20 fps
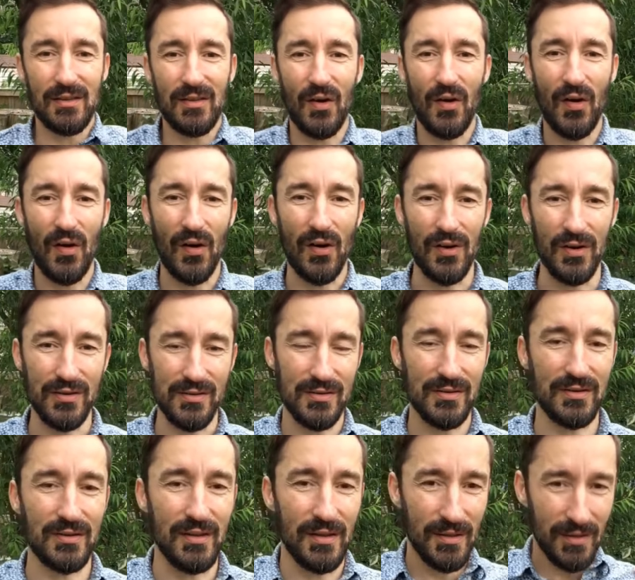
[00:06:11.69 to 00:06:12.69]
the
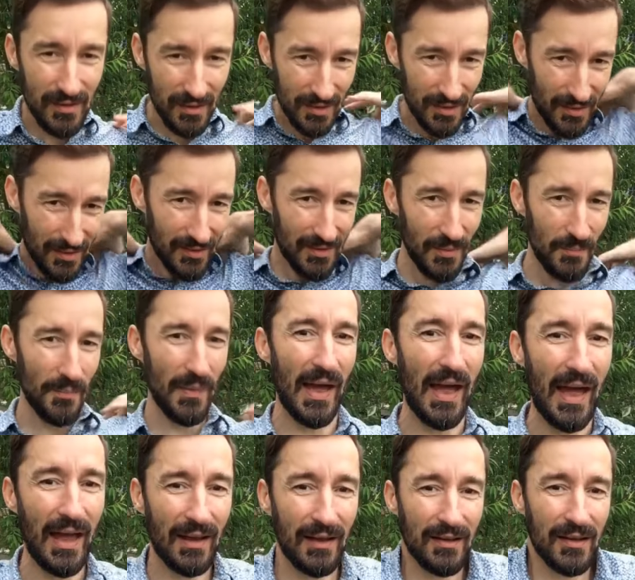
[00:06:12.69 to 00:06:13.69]
heart, and the
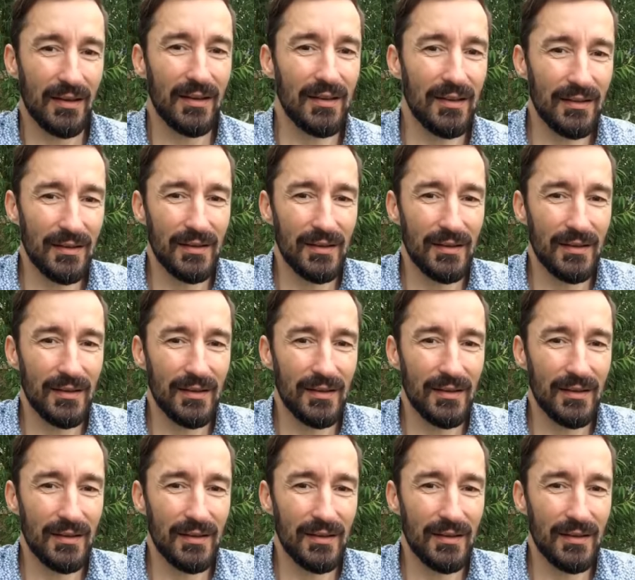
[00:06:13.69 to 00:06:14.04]
back